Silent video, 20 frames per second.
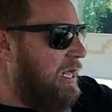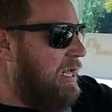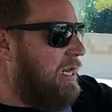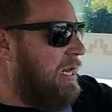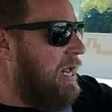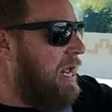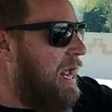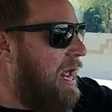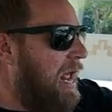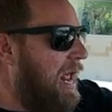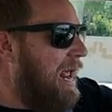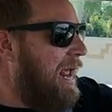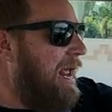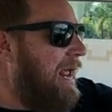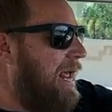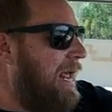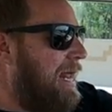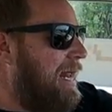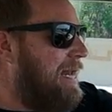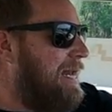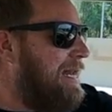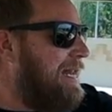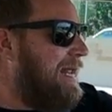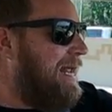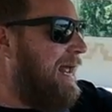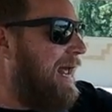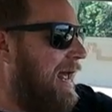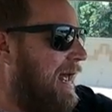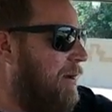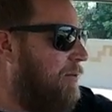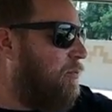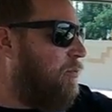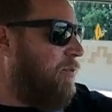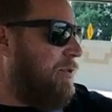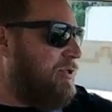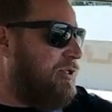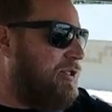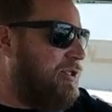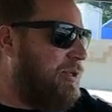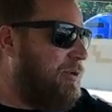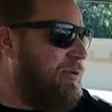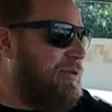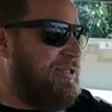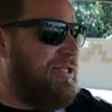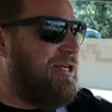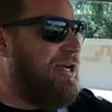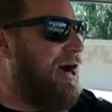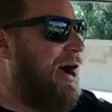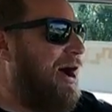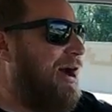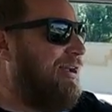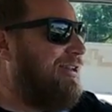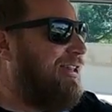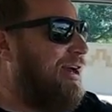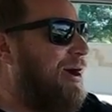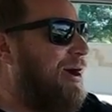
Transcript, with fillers: on it, and as soon as the car